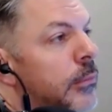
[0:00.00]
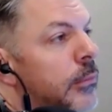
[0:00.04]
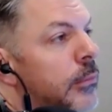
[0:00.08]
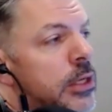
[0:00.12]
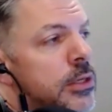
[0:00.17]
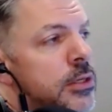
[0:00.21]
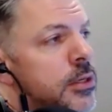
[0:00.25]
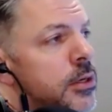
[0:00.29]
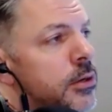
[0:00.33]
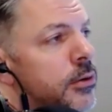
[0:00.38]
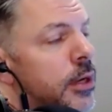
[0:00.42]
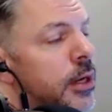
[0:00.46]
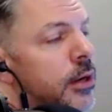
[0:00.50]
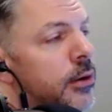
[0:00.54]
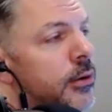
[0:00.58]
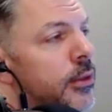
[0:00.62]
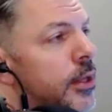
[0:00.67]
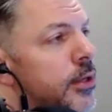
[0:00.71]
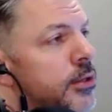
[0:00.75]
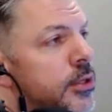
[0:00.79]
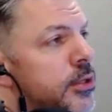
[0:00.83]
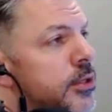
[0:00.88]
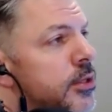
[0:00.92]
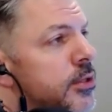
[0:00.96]
Because you know, Garen,
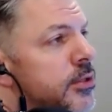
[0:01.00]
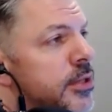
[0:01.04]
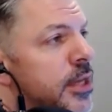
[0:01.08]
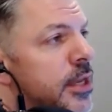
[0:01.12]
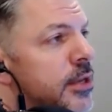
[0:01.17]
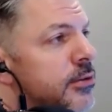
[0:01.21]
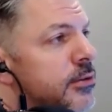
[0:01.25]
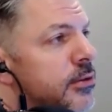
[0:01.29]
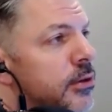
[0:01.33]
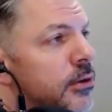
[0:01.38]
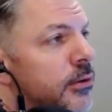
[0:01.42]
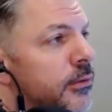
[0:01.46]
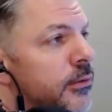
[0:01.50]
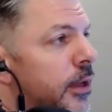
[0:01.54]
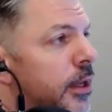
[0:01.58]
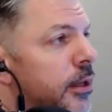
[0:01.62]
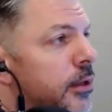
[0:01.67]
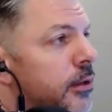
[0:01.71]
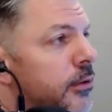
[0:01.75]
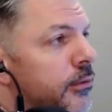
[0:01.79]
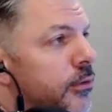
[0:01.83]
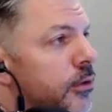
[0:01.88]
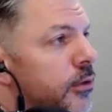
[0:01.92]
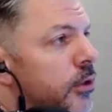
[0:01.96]
that shit just has no
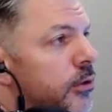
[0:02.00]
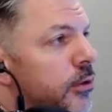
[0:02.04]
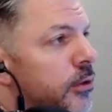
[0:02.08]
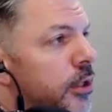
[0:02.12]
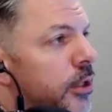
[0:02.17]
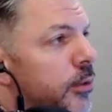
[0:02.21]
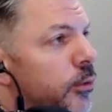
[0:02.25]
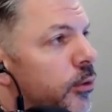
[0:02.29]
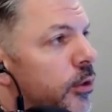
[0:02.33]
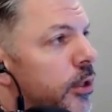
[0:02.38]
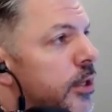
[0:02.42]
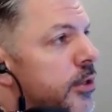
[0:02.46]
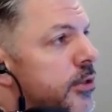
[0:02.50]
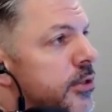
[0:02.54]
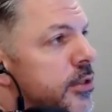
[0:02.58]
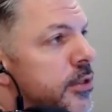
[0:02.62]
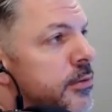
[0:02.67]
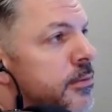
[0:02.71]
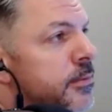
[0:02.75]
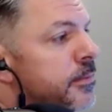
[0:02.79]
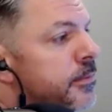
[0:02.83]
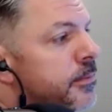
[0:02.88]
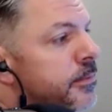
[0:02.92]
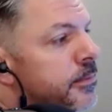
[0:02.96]
value for you anymore, does
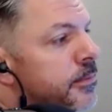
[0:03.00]
it?